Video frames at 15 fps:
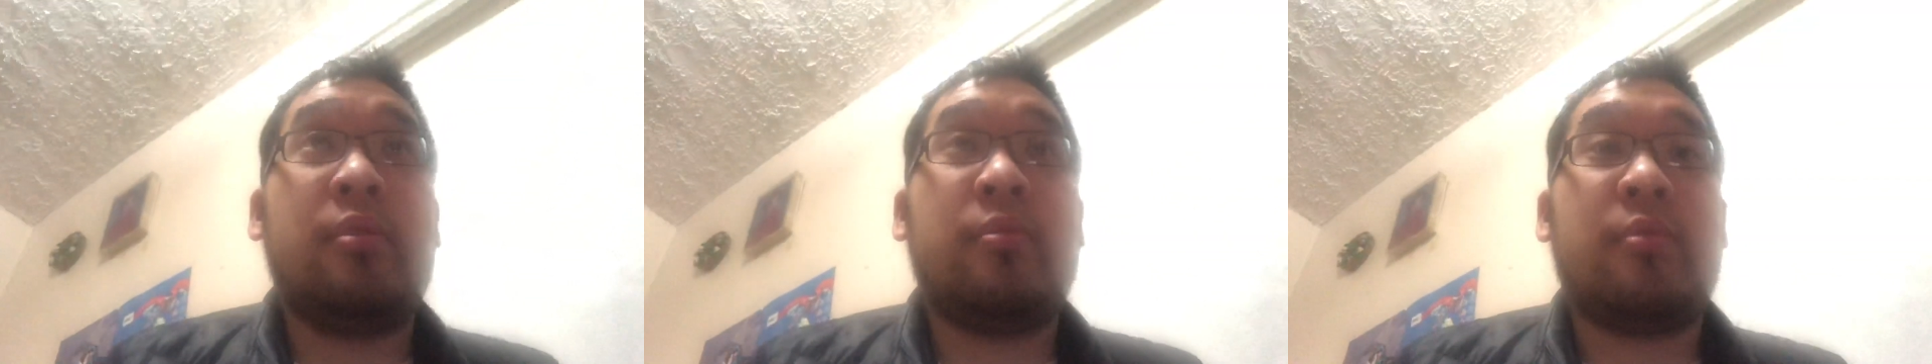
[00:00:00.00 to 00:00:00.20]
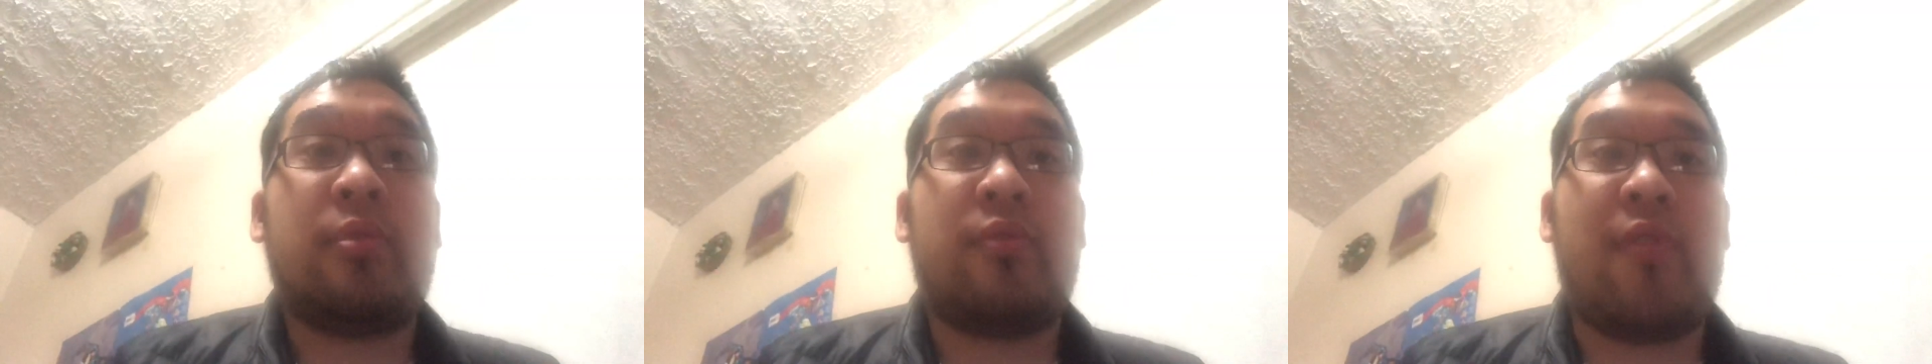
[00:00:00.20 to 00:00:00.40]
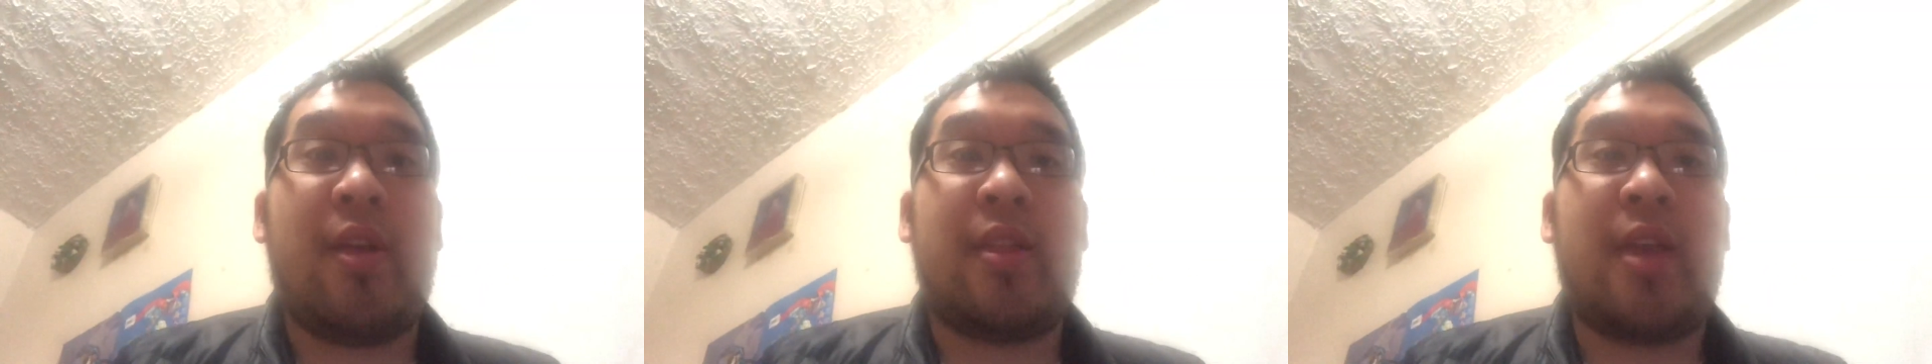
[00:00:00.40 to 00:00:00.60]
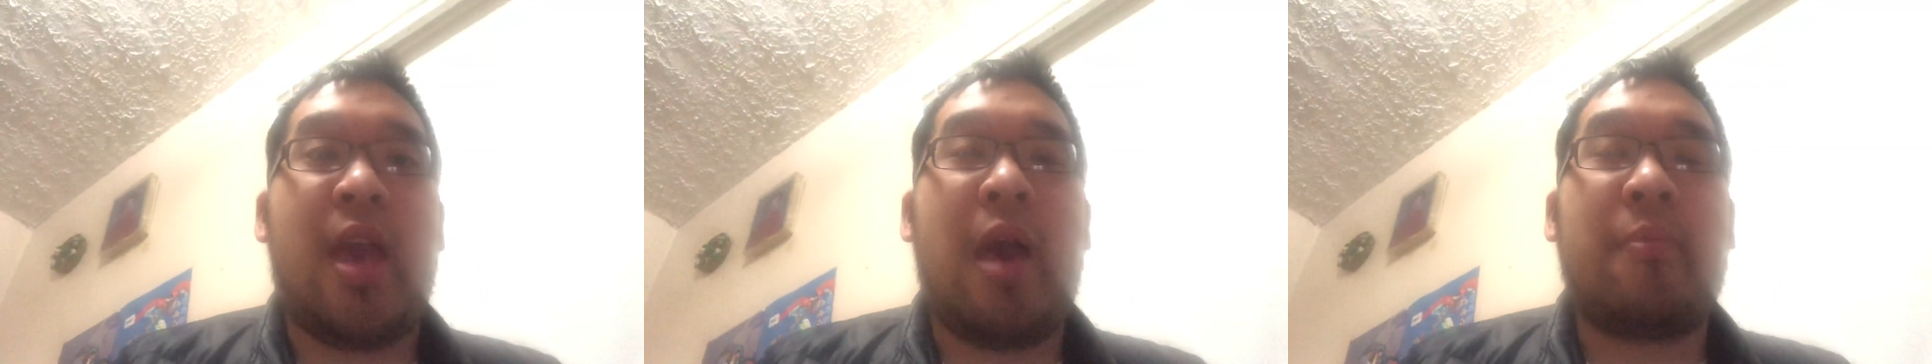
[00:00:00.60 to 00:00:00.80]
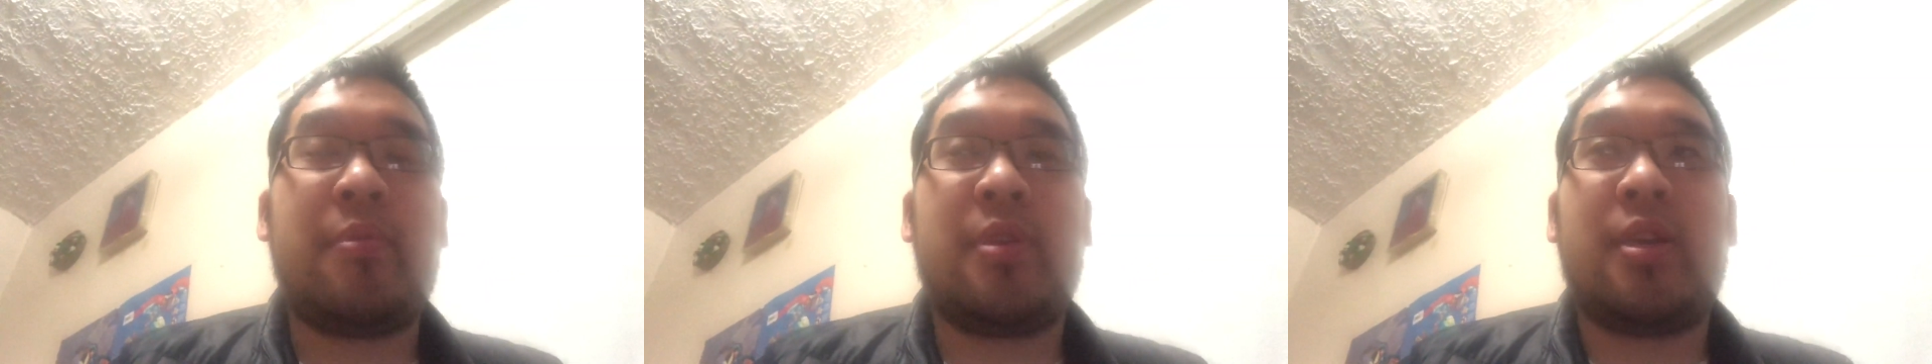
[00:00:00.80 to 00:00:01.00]
It's finally
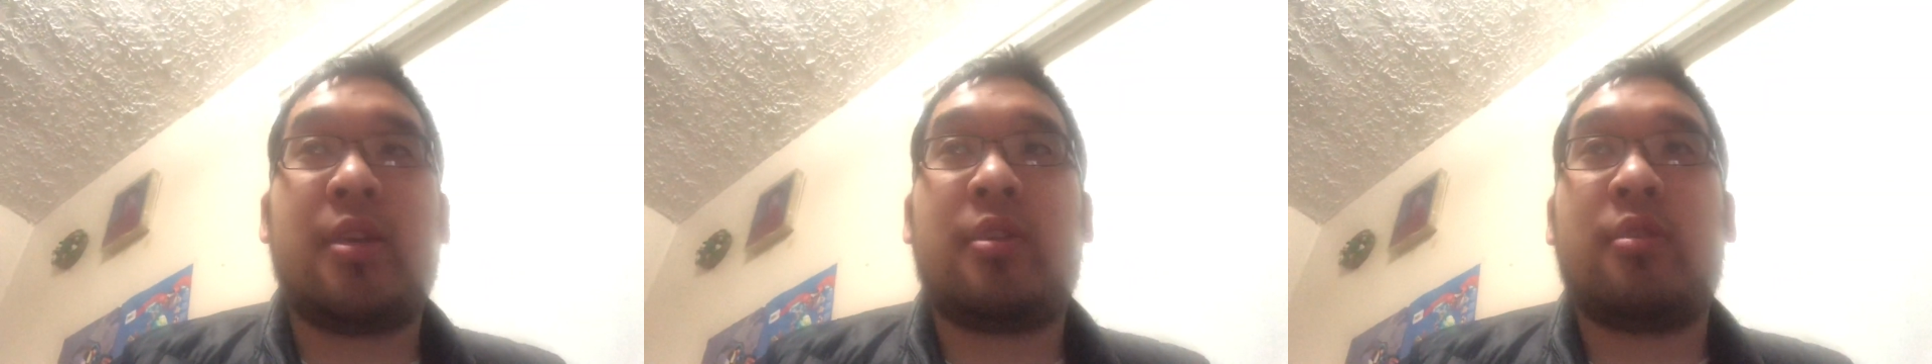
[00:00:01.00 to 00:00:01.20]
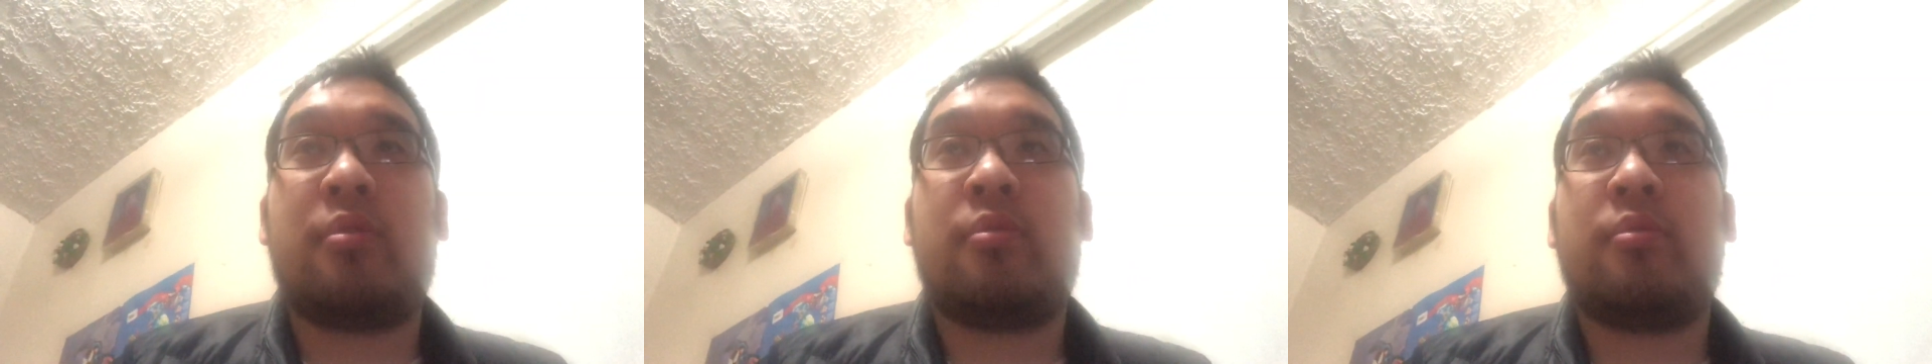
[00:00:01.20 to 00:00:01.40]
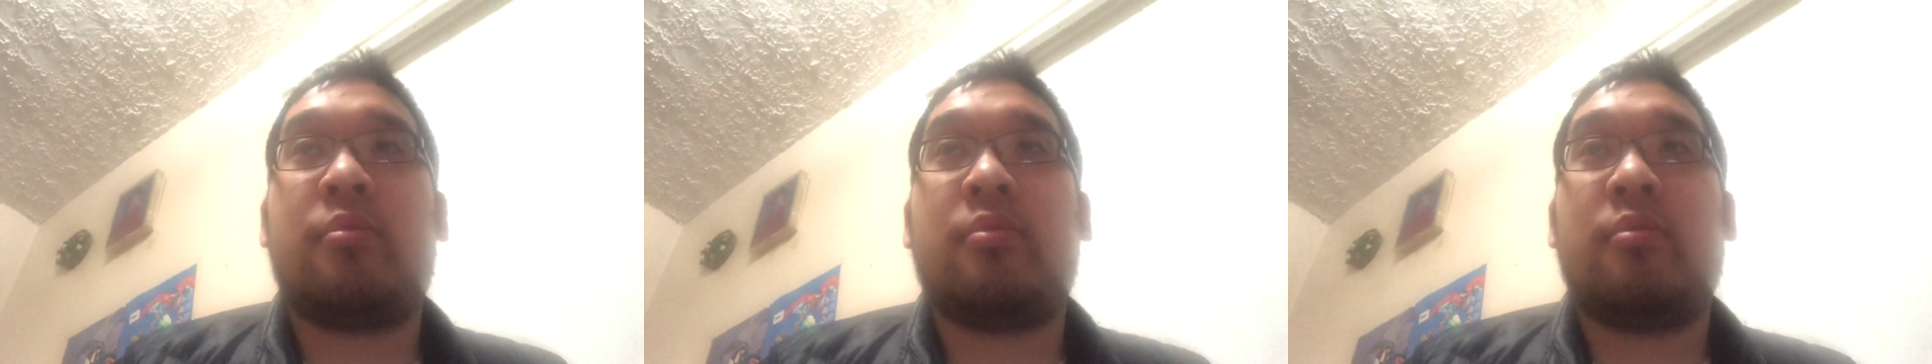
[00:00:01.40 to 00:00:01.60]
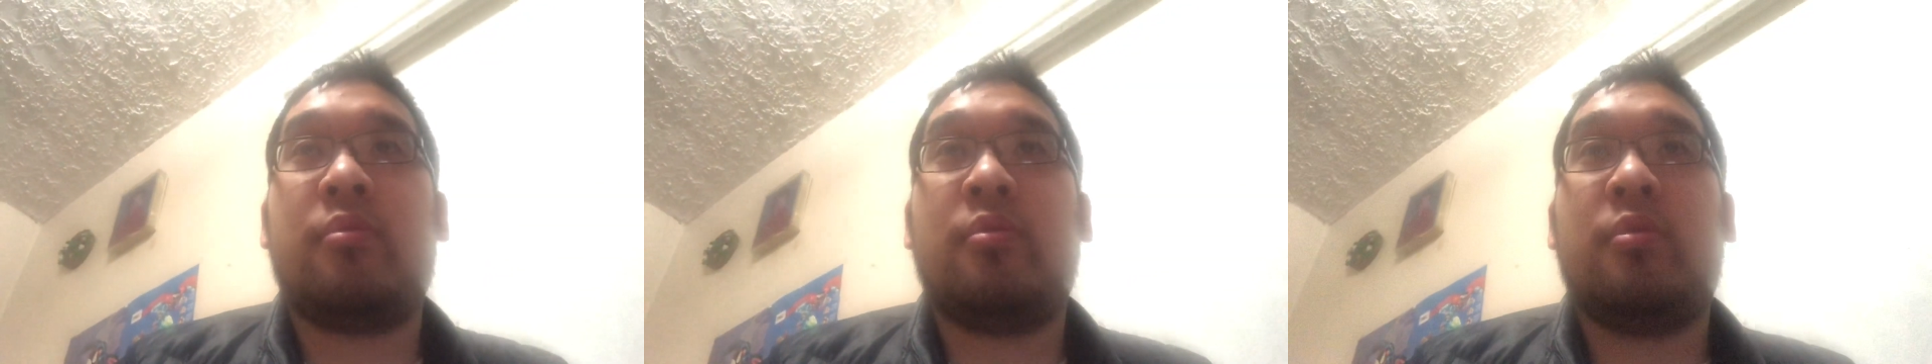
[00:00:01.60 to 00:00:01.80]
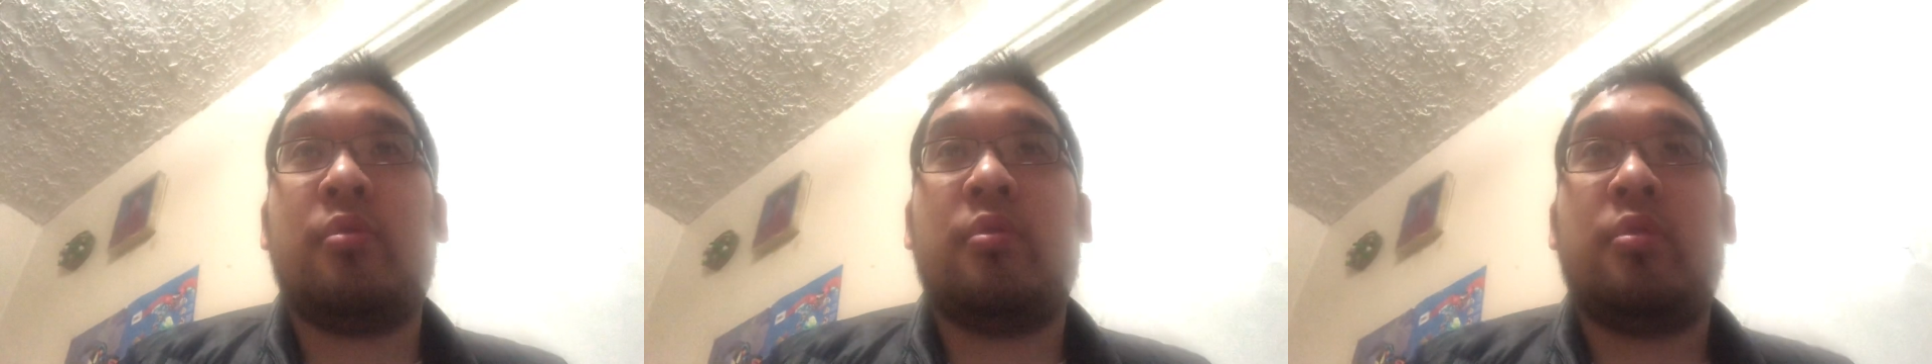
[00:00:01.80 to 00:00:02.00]
happening.
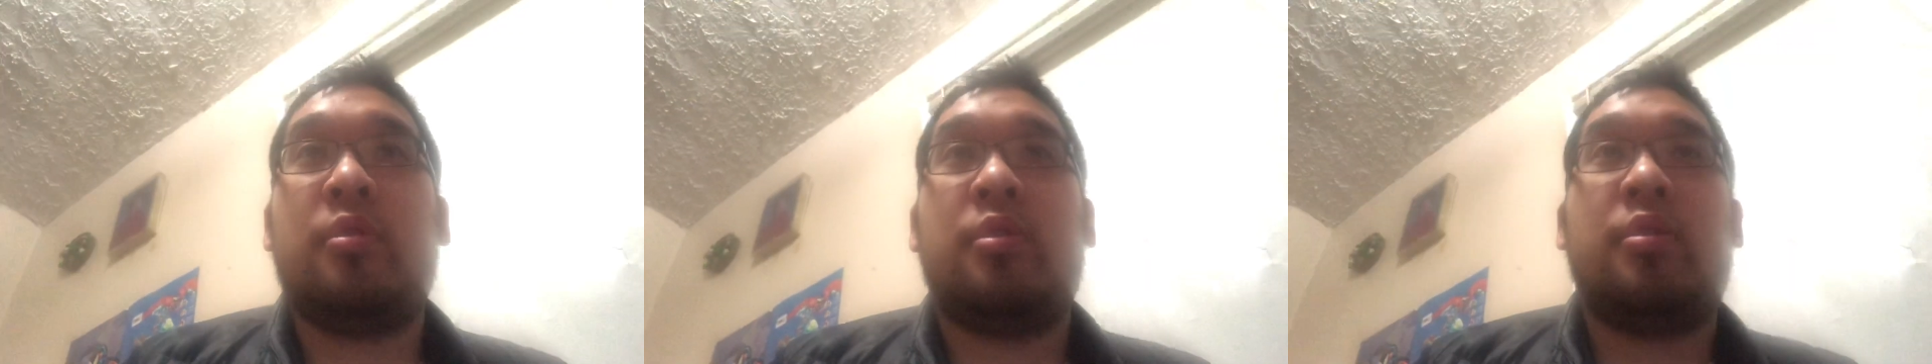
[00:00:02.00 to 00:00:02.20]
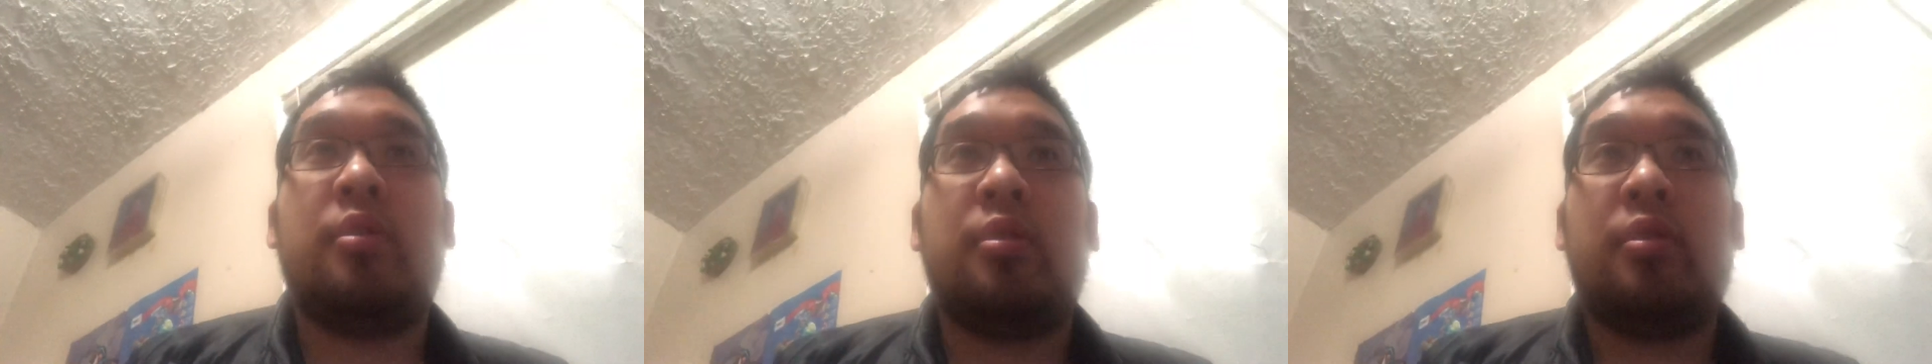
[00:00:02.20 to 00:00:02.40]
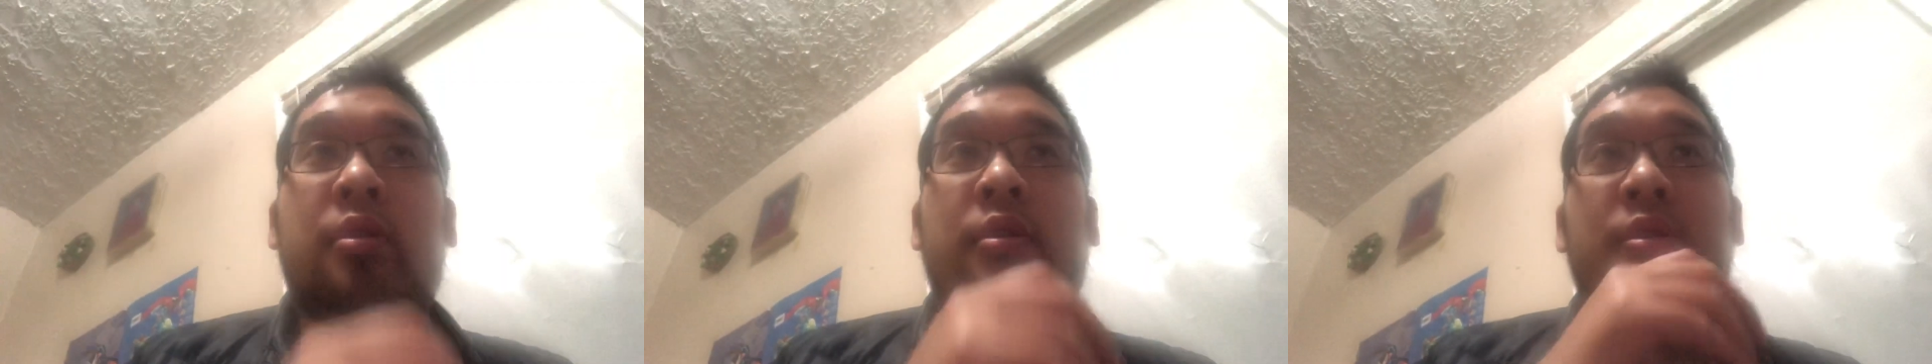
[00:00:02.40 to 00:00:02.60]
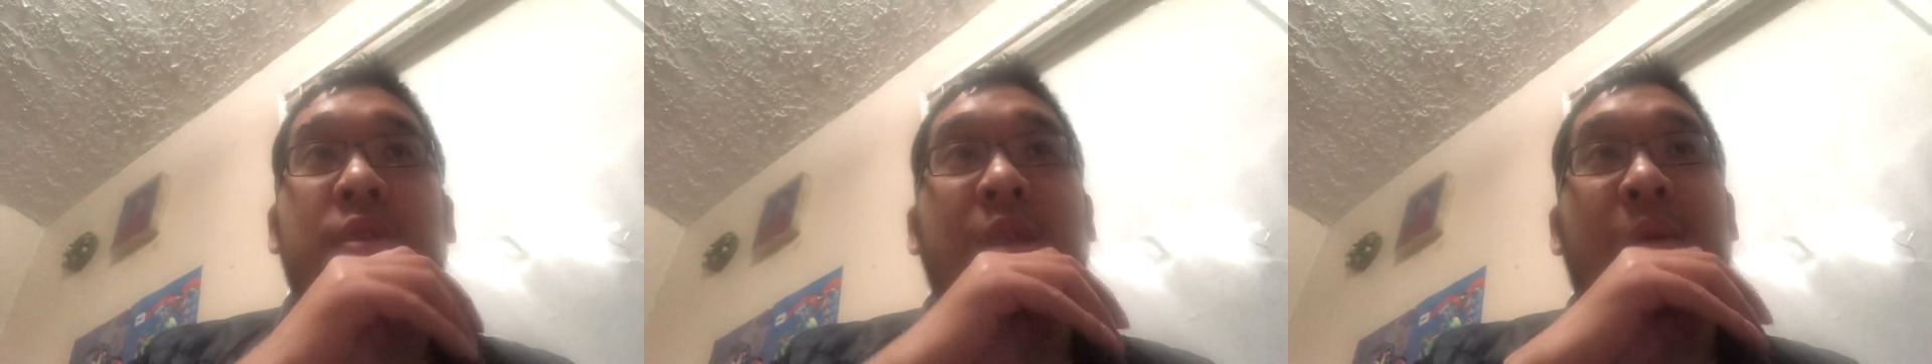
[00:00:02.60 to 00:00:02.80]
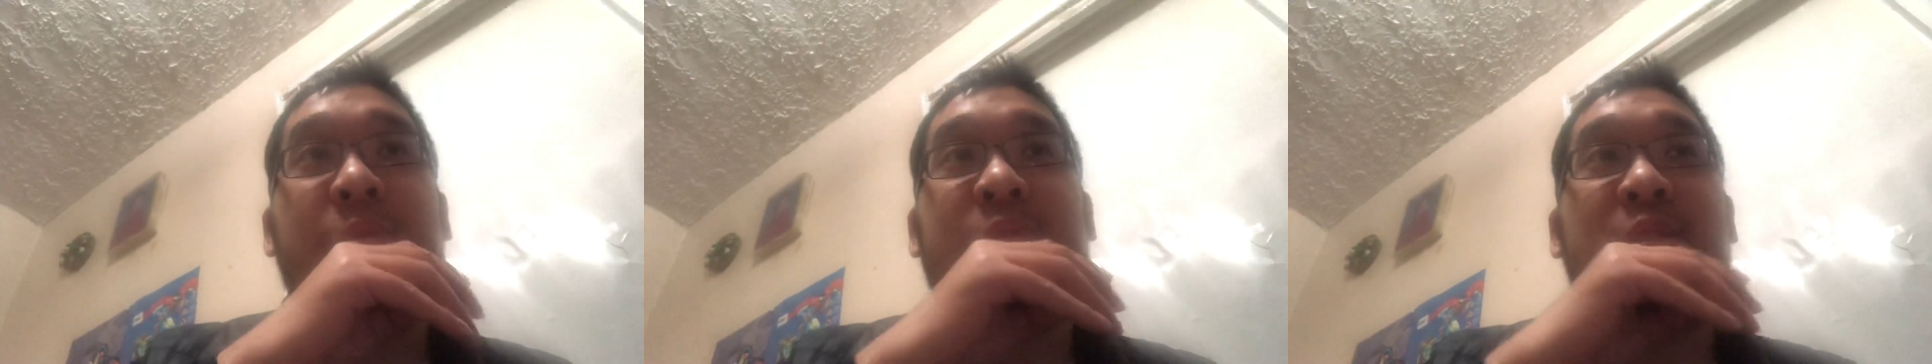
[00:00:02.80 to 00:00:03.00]

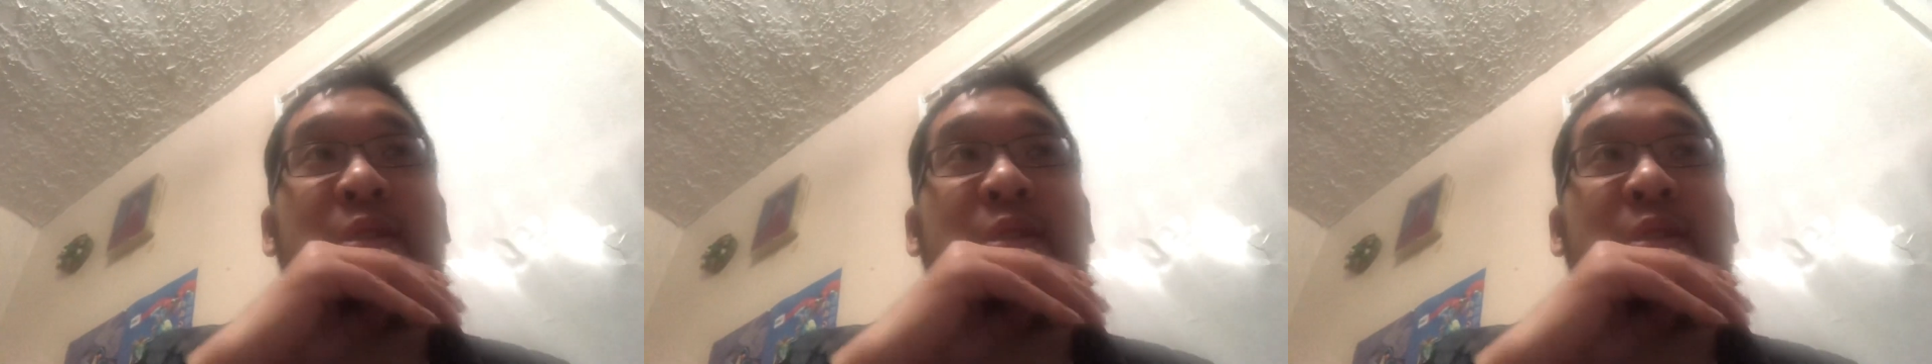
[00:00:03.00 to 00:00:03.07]
Nemesis